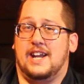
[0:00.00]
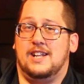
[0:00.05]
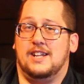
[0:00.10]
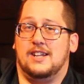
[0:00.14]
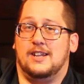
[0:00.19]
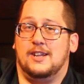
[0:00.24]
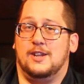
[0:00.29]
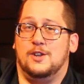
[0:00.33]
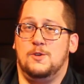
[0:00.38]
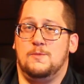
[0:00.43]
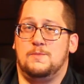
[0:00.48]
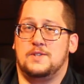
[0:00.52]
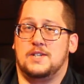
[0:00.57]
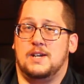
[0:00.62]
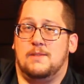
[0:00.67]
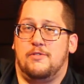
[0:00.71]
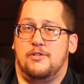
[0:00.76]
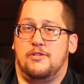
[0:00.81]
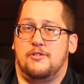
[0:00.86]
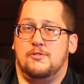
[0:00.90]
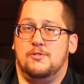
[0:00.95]
and it loops
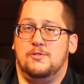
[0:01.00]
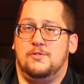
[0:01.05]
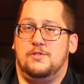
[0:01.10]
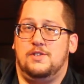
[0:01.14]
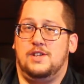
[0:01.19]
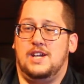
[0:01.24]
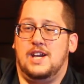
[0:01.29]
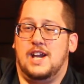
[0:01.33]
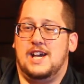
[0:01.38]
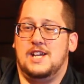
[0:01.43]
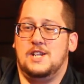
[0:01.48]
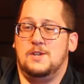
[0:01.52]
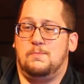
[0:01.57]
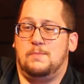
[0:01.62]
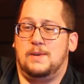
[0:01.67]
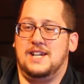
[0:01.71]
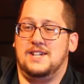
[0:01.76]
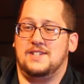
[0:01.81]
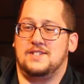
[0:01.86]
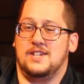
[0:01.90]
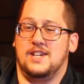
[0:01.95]
up through the end
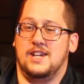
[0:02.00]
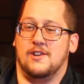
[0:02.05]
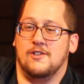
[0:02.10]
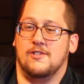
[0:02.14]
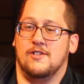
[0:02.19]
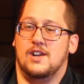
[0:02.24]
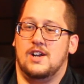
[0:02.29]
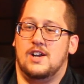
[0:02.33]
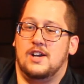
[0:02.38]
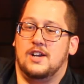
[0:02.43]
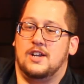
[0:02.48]
piece here,